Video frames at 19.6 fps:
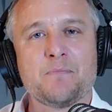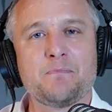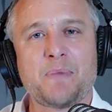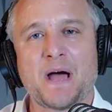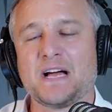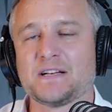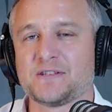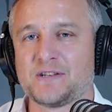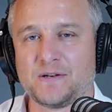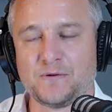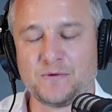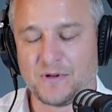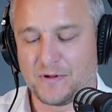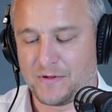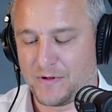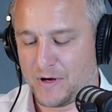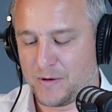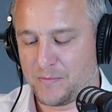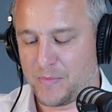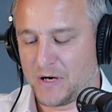patching all your
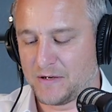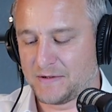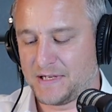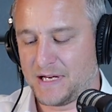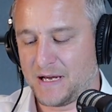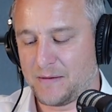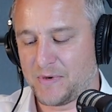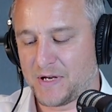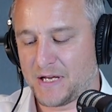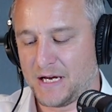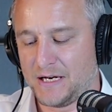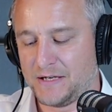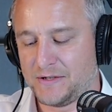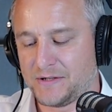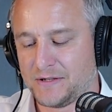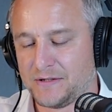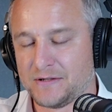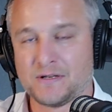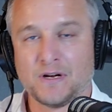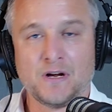third-party
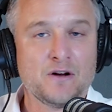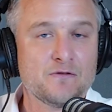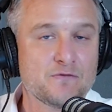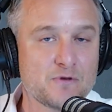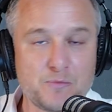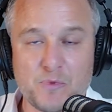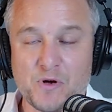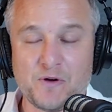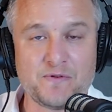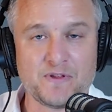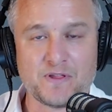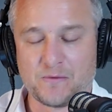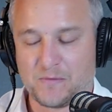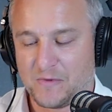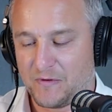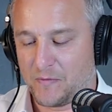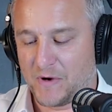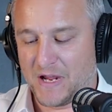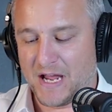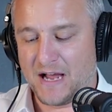applications, removing them
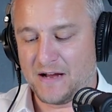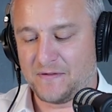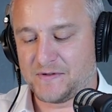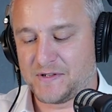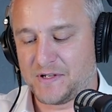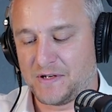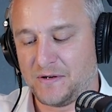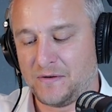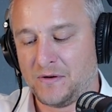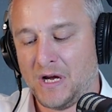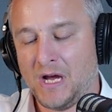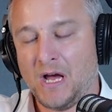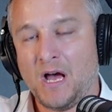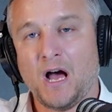if we have to,